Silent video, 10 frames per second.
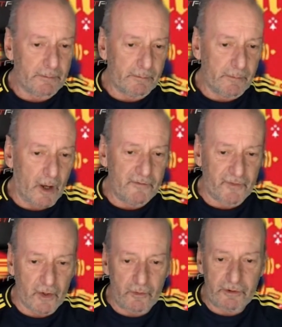No
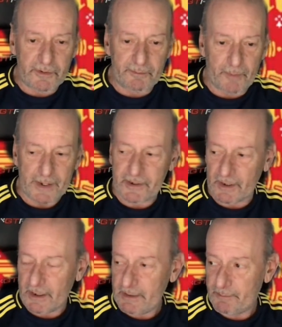views,
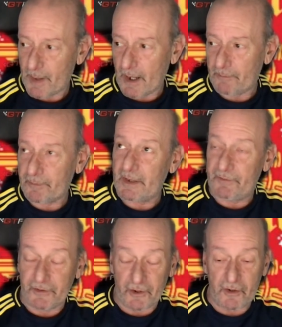basically, but if
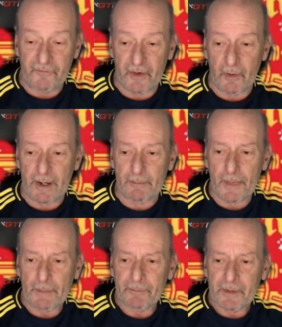you do view it,
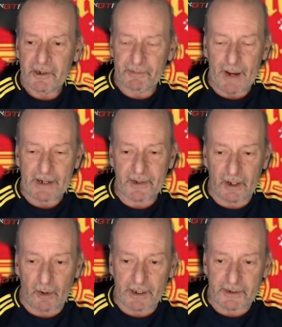smash the
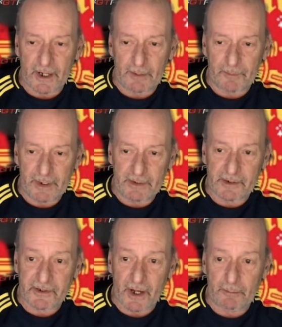likes up, hit the
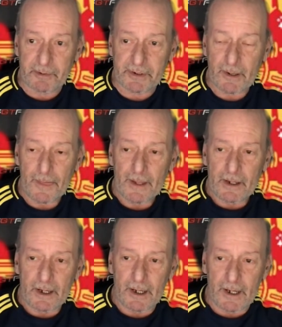subs.
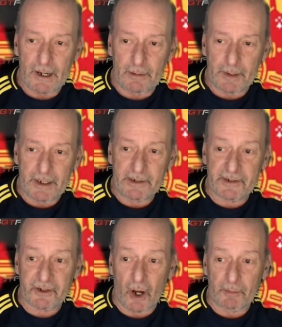It is the
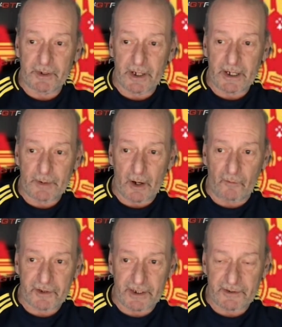time of year.
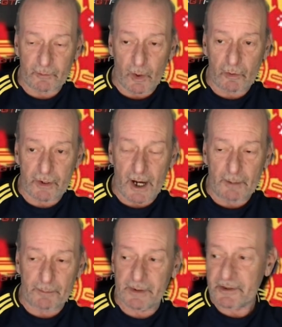Obviously, it's the World
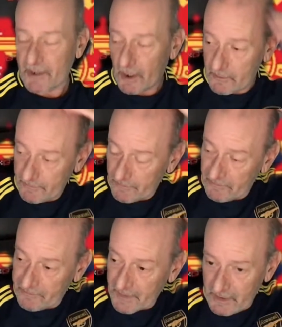Cup, and so
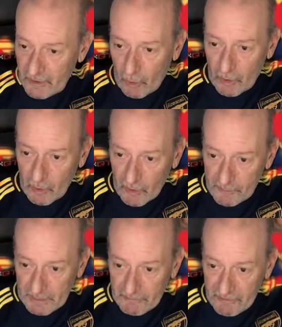not a lot of
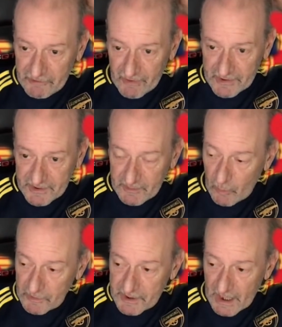people are interested in
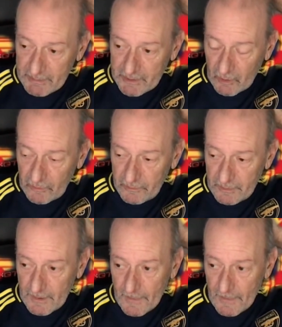what's going on